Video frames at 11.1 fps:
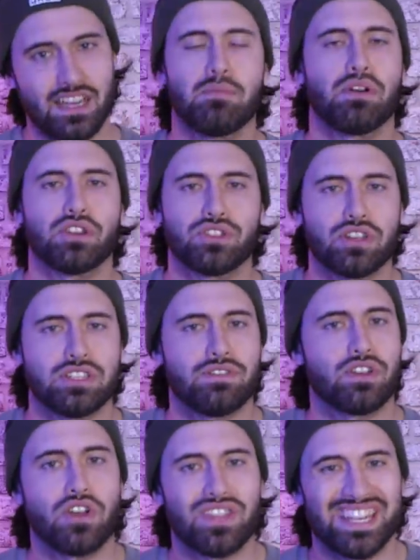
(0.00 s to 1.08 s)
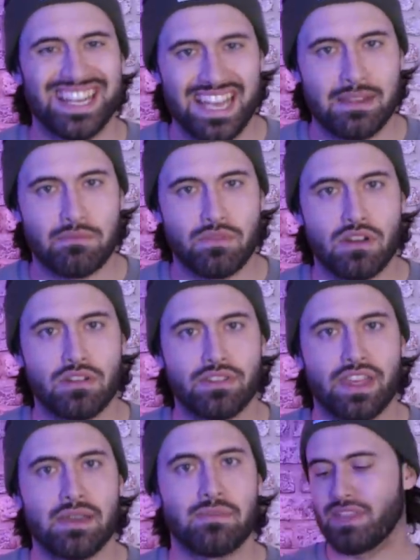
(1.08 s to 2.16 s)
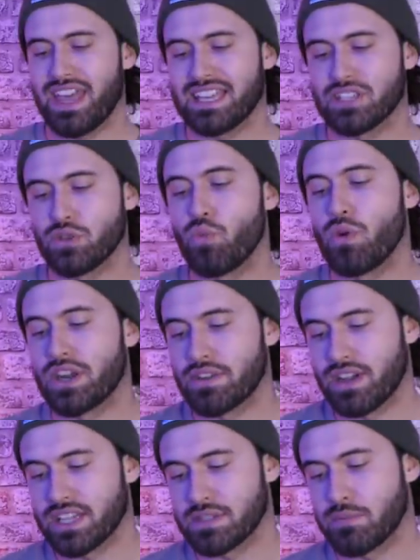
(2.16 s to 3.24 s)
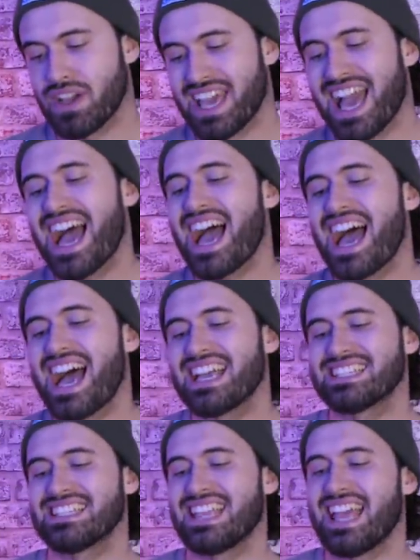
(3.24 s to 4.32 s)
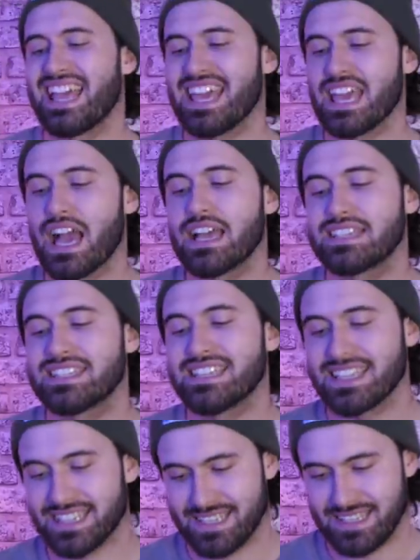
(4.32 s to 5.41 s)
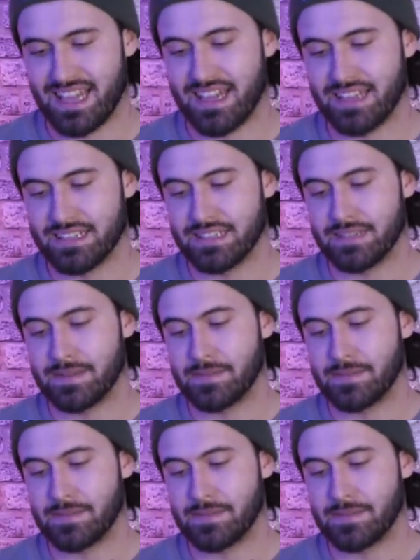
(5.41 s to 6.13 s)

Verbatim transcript: I apologise if I got the name wrong there, but that is One of Us by Asne Seierstad.